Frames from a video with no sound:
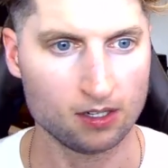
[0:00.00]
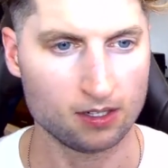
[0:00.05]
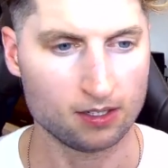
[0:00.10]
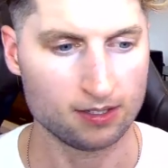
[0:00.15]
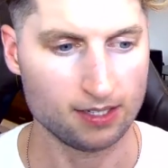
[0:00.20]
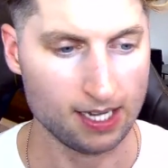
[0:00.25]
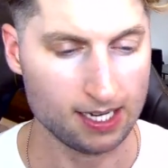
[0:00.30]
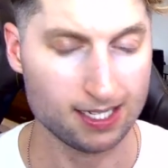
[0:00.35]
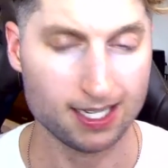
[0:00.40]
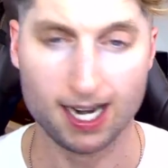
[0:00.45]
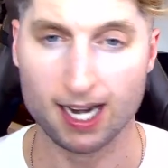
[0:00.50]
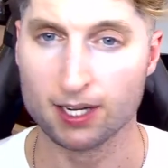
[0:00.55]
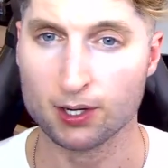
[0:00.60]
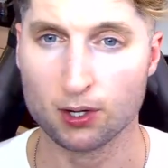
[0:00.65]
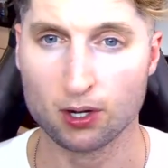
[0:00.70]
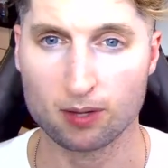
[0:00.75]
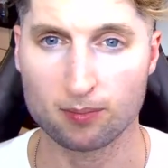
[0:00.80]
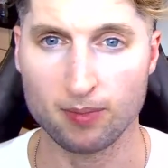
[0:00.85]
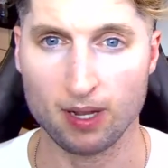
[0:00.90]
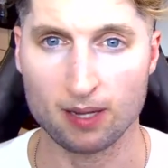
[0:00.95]
then you got to go
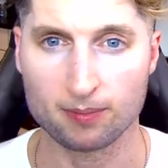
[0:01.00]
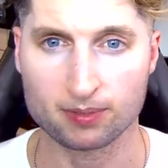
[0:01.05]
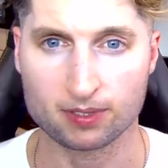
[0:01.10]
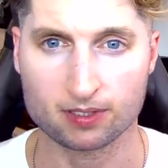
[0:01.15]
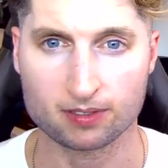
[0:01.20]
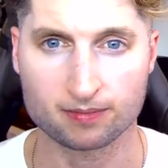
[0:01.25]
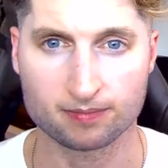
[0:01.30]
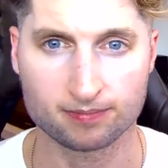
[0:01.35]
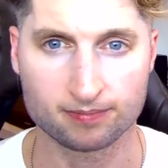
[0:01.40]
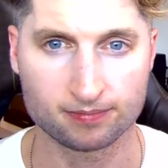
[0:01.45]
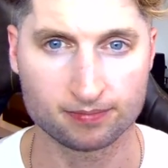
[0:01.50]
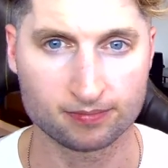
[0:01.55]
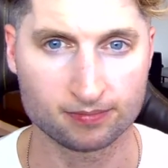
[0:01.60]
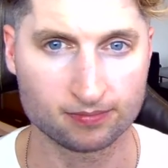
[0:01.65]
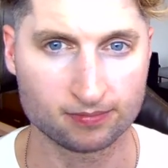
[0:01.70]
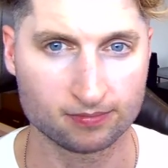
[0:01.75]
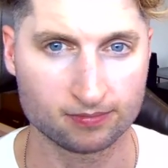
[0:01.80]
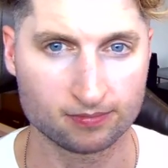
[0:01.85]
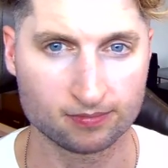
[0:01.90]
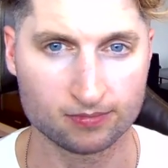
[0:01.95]
to the MEPS,
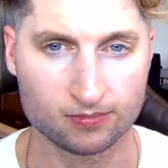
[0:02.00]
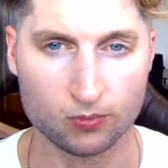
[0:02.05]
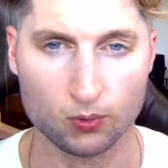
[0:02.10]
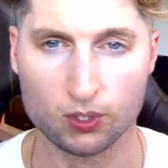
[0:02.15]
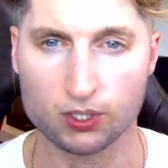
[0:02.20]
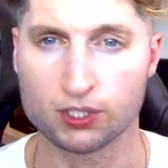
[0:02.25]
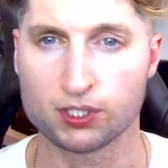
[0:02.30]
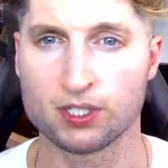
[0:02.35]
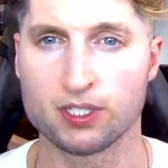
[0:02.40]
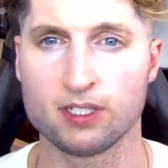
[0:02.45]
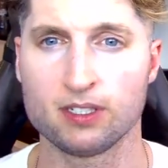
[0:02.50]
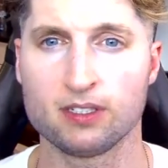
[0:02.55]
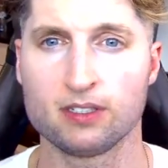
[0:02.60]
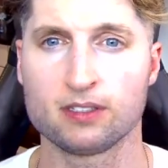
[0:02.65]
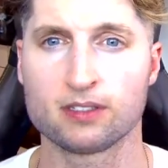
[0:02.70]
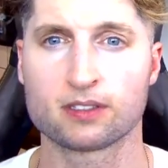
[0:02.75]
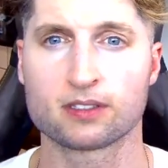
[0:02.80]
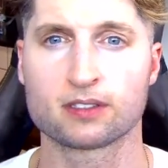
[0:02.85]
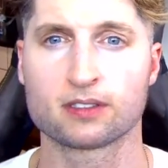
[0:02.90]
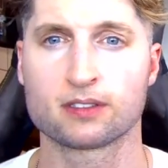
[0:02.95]
which
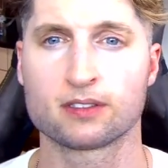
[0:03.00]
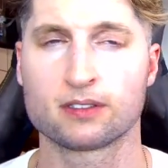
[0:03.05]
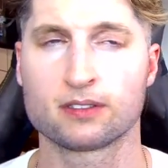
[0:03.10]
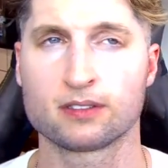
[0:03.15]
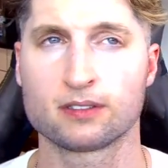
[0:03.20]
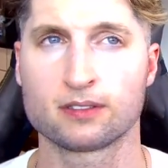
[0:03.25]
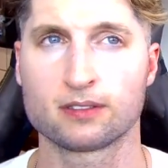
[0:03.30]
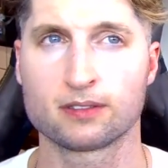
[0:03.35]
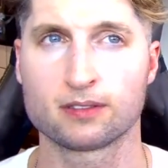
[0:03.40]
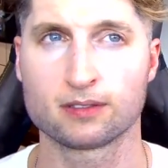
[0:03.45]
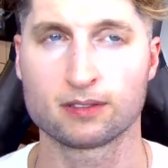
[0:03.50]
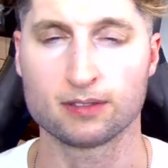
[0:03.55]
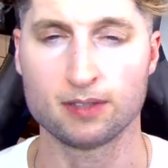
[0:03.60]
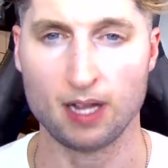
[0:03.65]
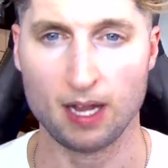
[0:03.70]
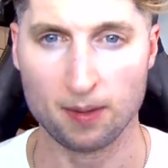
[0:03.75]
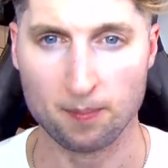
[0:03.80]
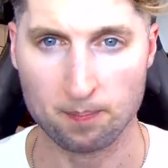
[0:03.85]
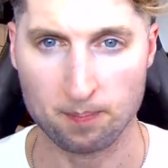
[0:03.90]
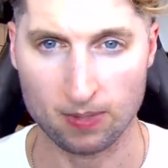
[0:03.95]
is
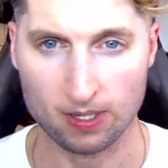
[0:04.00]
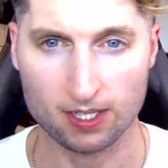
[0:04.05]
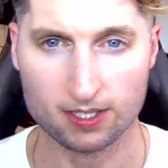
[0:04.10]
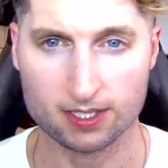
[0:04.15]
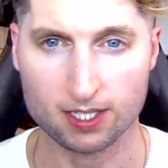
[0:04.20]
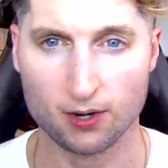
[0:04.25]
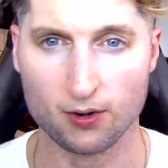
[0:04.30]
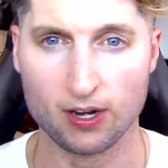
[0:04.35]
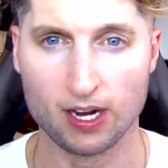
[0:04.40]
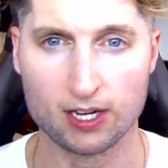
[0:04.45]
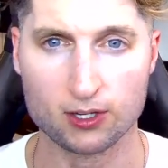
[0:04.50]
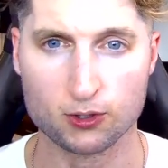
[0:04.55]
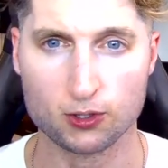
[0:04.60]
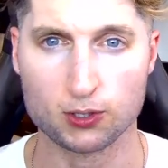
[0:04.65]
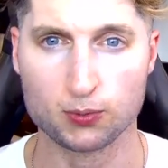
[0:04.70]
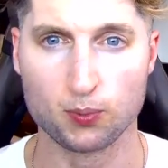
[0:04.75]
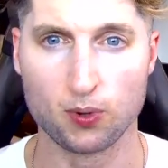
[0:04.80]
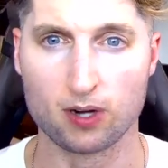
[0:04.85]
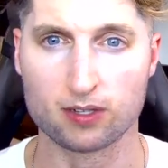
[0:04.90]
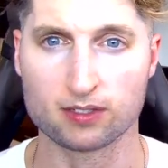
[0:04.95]
Military
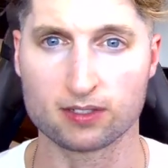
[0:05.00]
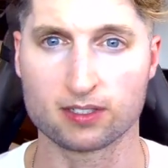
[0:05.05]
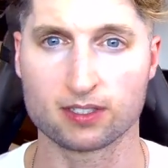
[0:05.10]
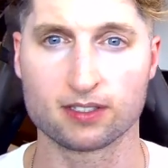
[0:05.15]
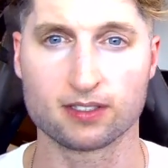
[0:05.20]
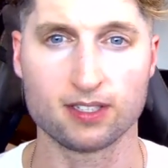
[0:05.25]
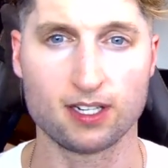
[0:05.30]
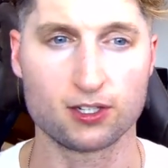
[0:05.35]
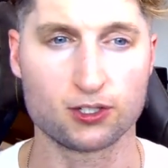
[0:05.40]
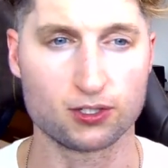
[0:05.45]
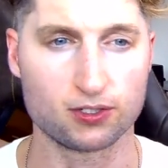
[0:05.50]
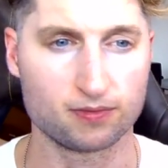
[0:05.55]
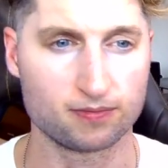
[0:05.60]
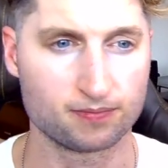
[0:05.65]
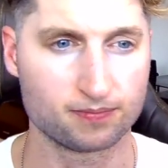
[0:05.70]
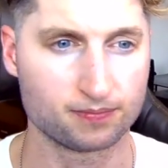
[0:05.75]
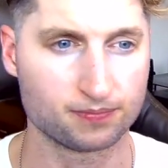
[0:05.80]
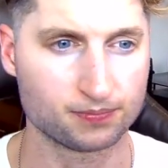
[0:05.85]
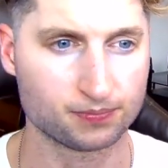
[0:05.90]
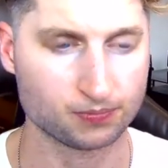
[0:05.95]
Entrance Processing Station.
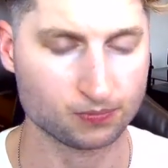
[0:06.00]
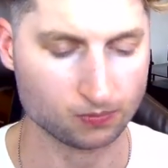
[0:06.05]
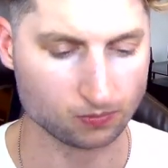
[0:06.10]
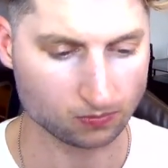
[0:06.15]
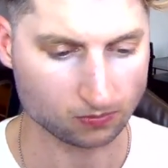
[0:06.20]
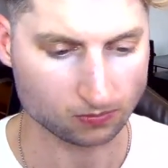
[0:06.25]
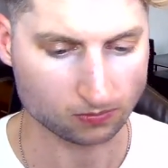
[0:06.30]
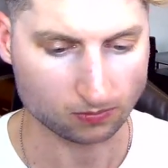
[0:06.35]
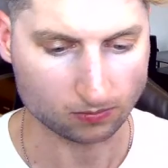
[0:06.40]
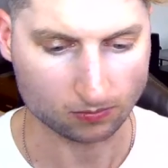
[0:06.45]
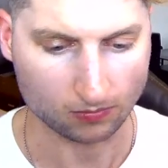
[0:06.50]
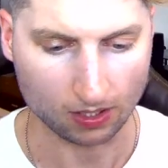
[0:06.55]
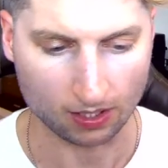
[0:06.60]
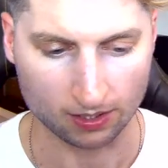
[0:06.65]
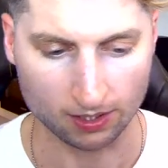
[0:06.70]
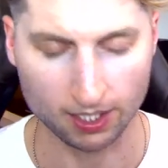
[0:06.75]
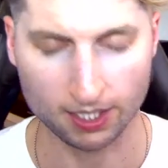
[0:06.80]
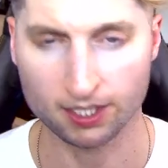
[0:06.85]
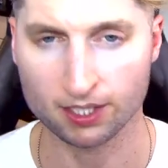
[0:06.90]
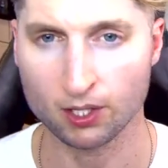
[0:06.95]

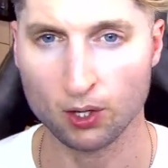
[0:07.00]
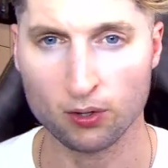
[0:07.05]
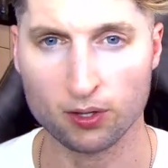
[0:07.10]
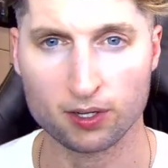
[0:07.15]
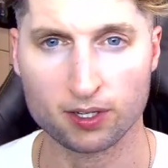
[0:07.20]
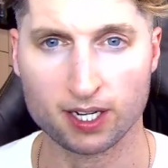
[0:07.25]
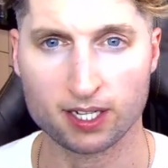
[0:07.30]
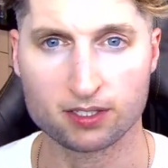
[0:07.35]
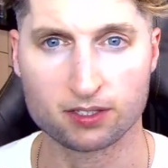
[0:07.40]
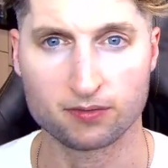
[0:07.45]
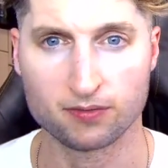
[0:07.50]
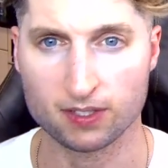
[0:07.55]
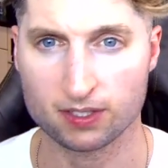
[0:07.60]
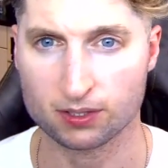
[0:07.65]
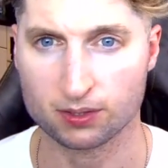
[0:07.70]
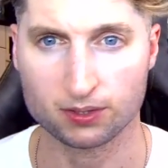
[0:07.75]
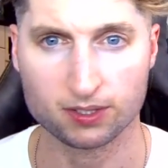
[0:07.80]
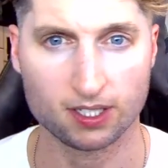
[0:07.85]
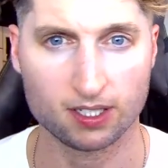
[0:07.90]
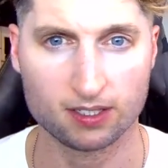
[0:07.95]
You're going to go there to get your
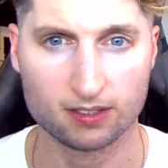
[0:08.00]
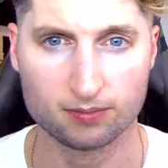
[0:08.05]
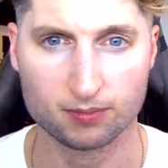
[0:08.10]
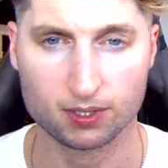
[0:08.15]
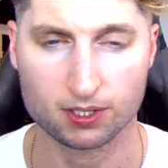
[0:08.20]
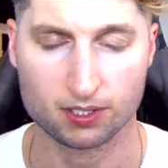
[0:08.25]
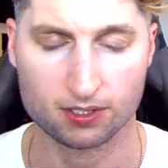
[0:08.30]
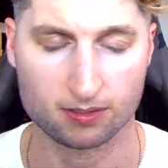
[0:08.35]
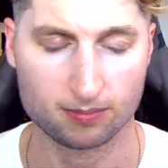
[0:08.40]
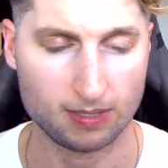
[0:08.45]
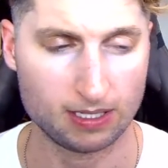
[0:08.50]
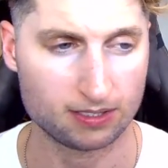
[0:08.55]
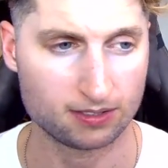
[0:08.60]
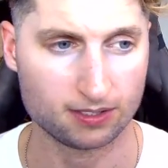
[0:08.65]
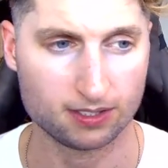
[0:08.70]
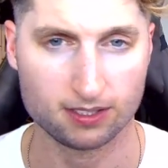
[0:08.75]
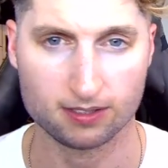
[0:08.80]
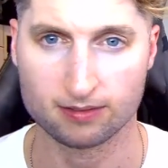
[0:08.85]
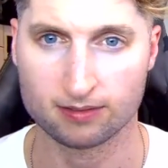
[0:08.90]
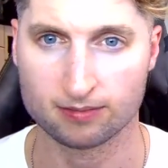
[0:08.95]
physical done, which is
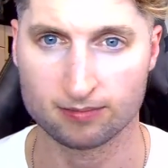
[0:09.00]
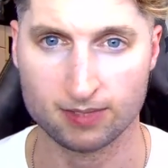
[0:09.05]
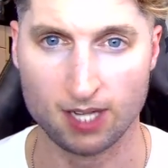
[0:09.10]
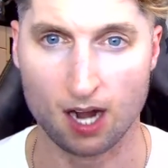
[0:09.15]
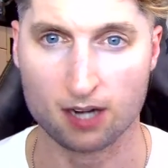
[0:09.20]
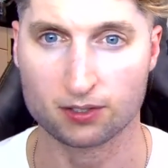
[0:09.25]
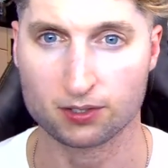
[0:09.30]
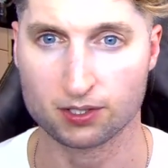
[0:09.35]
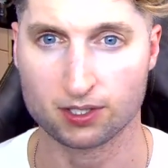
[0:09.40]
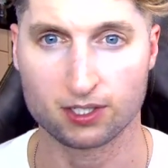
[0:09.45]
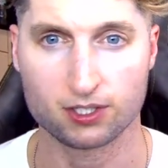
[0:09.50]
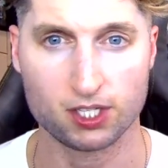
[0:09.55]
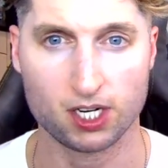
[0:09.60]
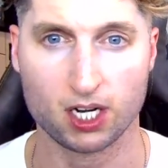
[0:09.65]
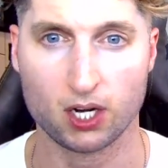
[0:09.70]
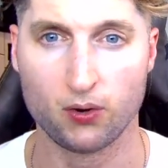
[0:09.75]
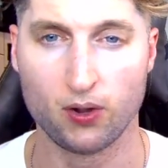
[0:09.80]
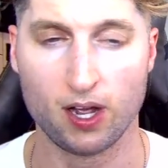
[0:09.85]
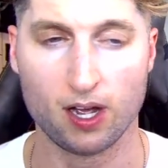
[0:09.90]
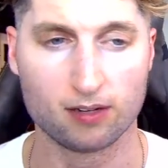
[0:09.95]
basically doctors are going to check
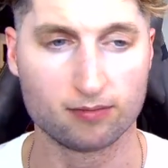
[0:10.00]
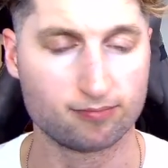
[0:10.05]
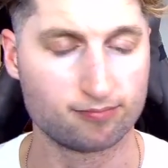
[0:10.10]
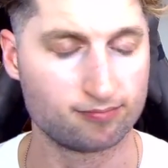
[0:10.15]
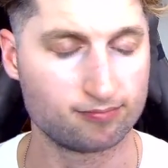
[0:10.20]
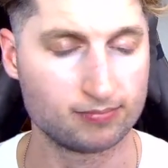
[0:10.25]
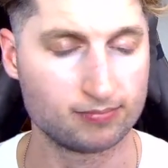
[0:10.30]
you out.